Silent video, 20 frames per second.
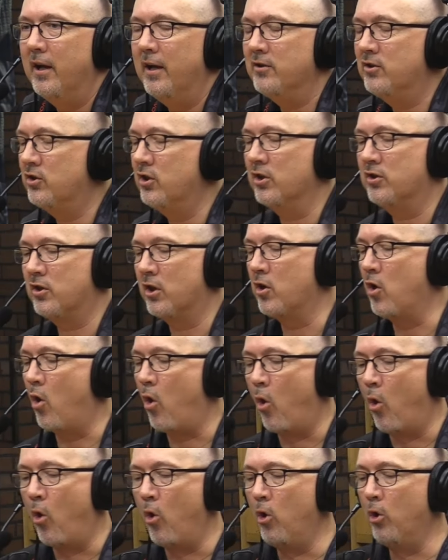It's just an
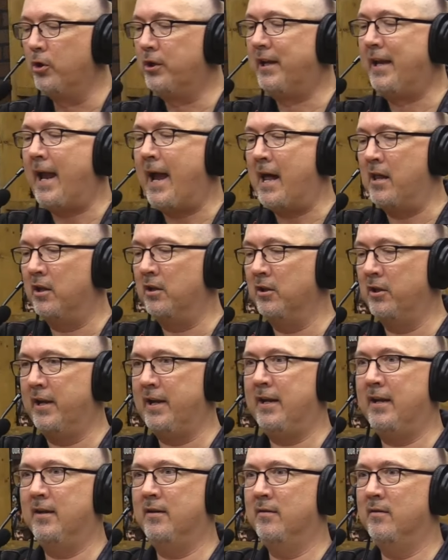old
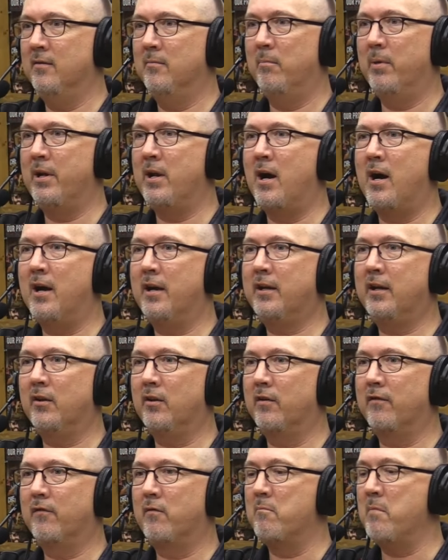Galilean
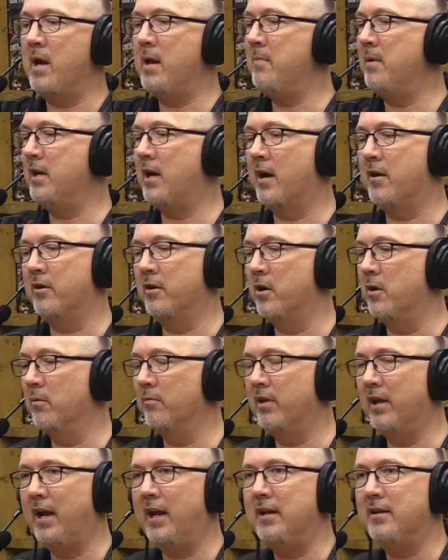binocular from maybe I don't know
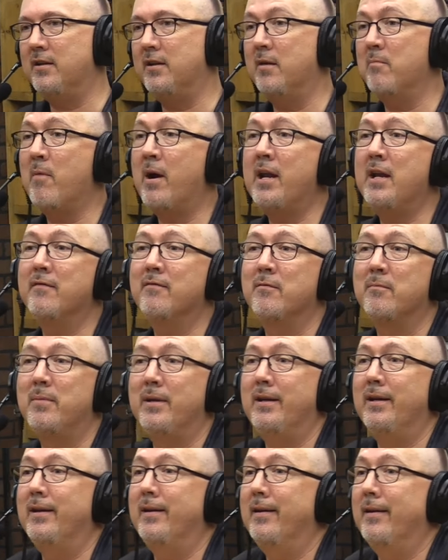the eight. It might even
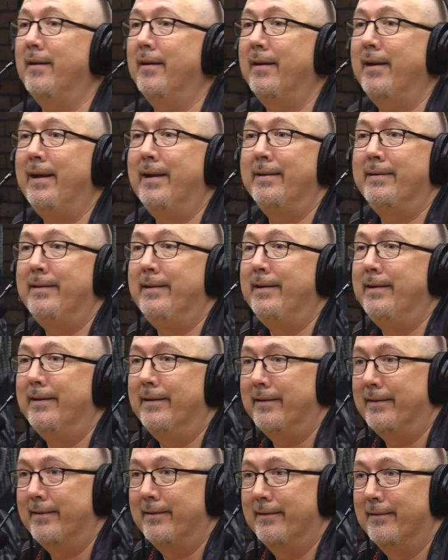be an
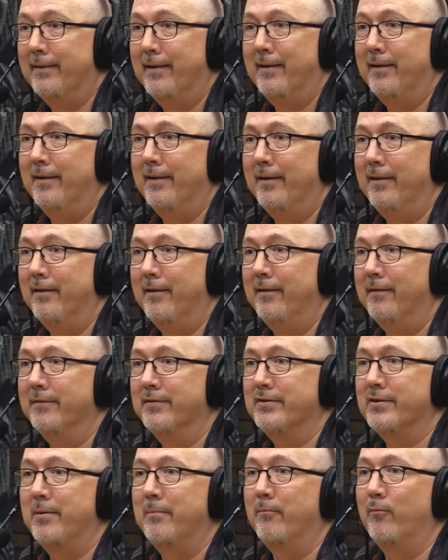antique uh,
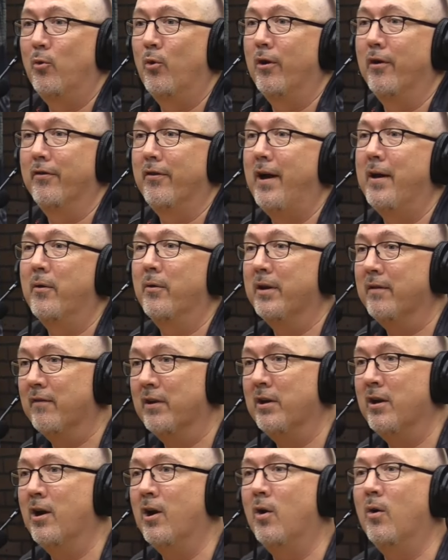of some worth. I don't
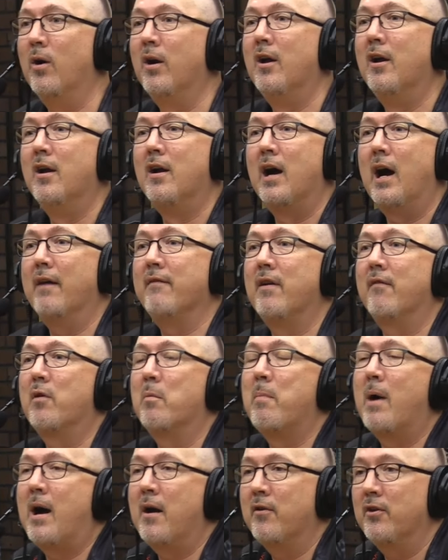even know. I've
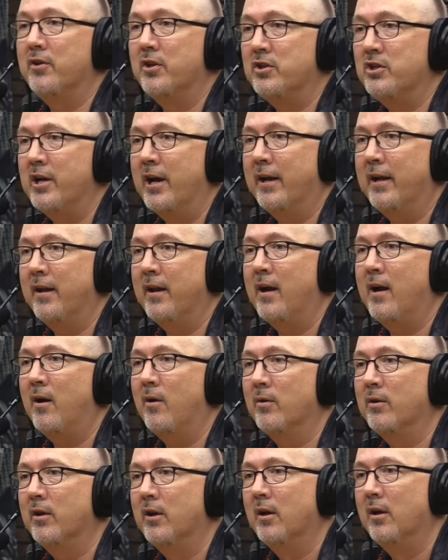never bothered to check it
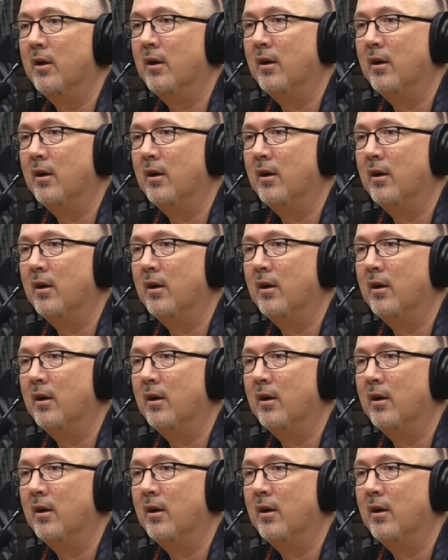out.